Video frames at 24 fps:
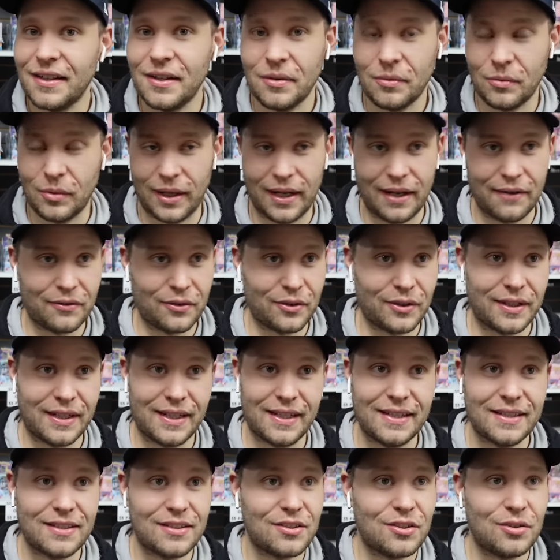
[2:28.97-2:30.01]
whatever it
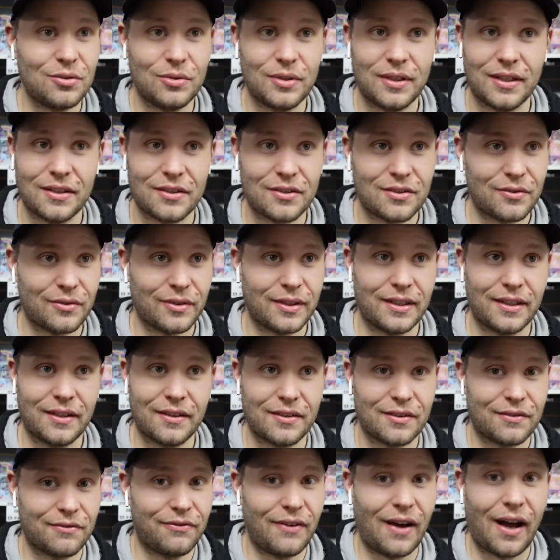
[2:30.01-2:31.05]
is, 2 years, 3
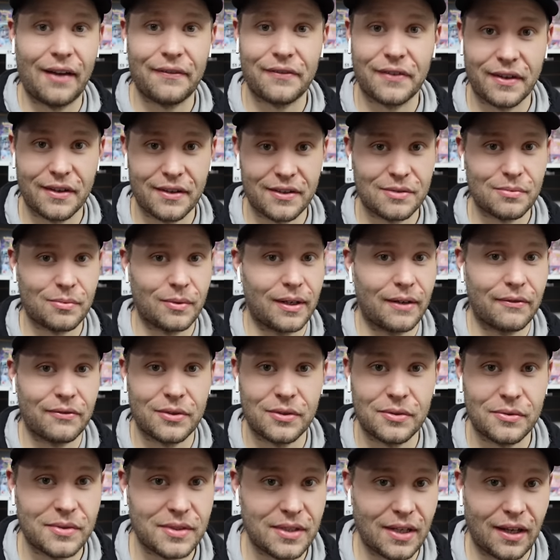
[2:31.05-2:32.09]
years, 5 years, whatever
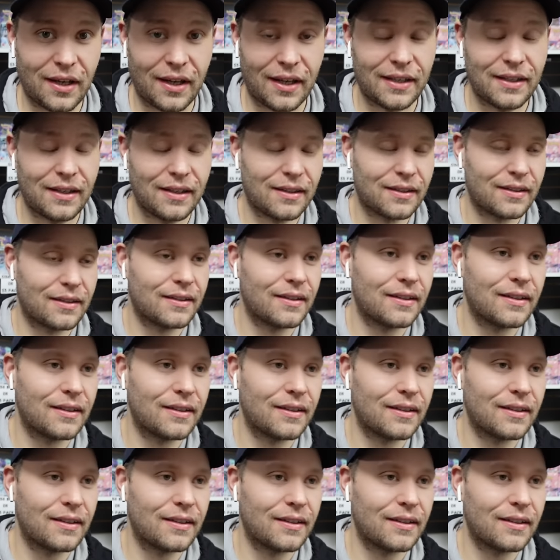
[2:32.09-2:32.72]
you sign.